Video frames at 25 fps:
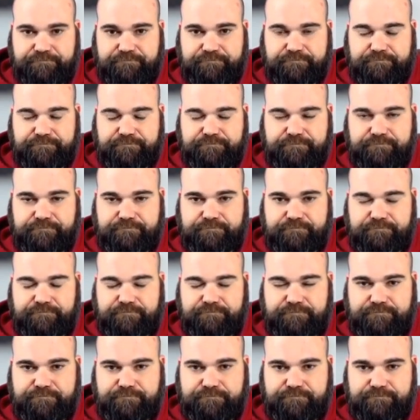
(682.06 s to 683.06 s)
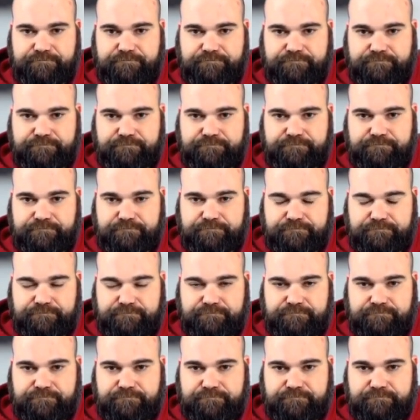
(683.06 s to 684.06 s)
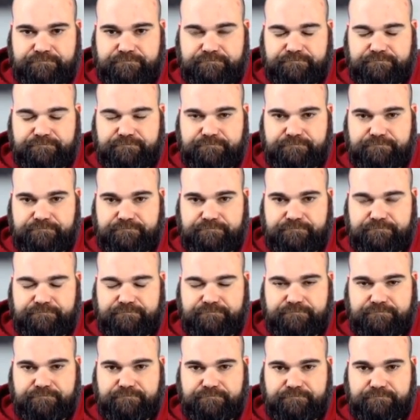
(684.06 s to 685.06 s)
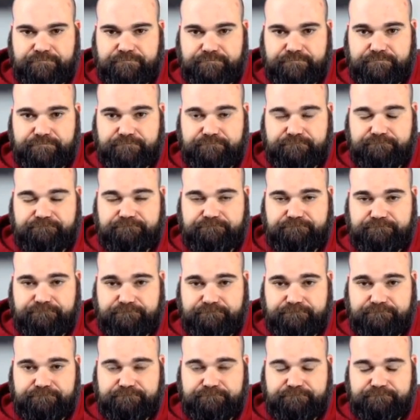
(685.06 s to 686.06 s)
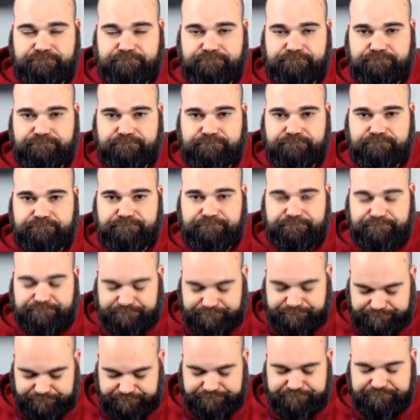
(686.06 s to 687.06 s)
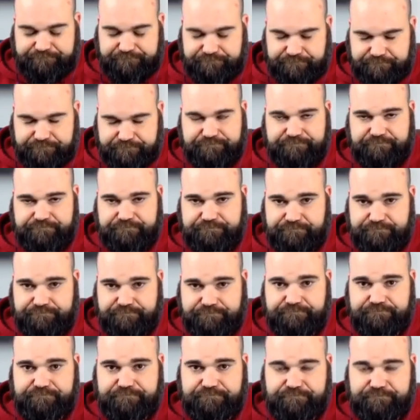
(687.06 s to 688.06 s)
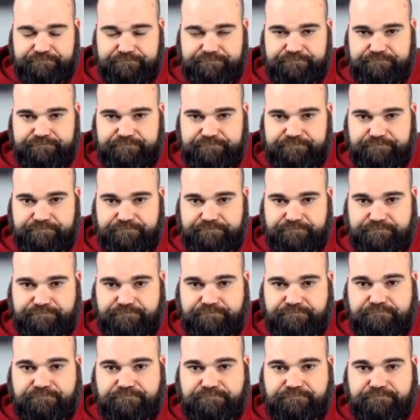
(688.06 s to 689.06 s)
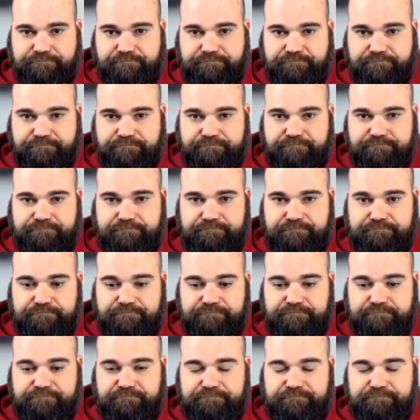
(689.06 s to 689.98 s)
(silent)